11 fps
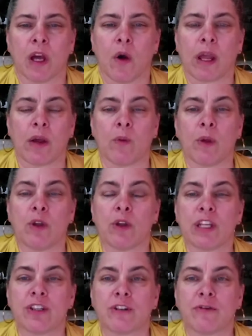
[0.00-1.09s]
Okay, when you
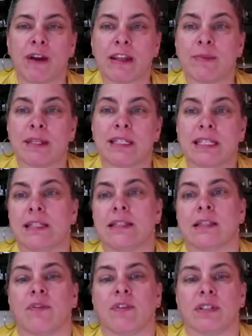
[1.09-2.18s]
get your vitamin D's
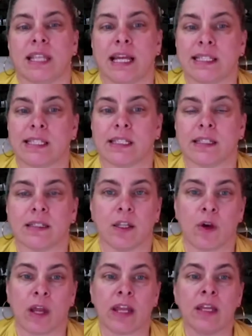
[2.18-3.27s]
level tested,
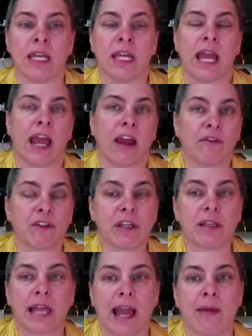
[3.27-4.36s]
okay, every
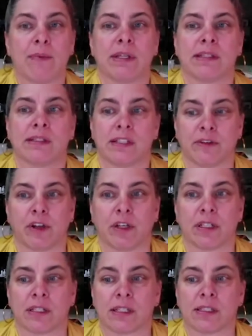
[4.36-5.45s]
lab is
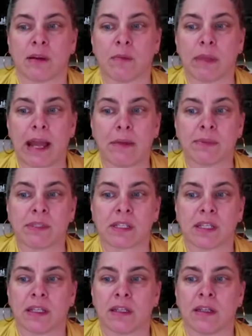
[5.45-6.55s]
different. Some labs
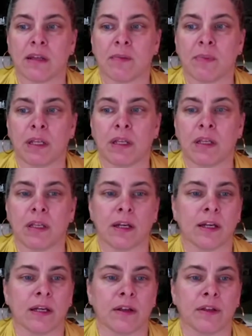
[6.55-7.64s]
can be
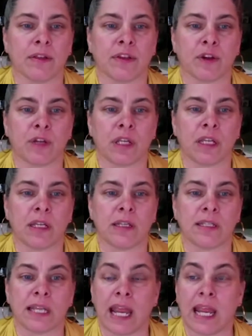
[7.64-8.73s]
30
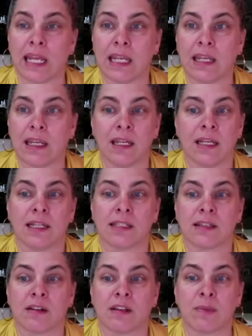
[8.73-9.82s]
to 80.
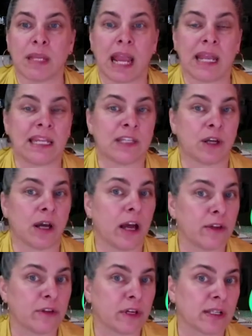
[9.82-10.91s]
Some can be 80 to
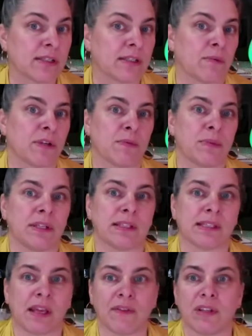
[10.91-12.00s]
100. Some could be
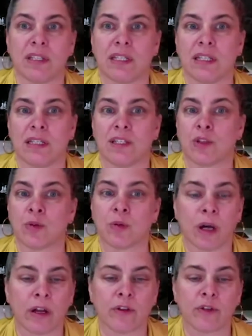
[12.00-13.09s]
70 to
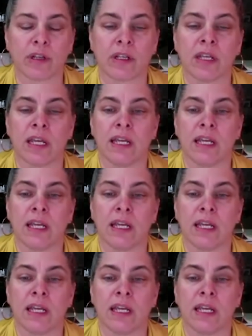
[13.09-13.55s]
100.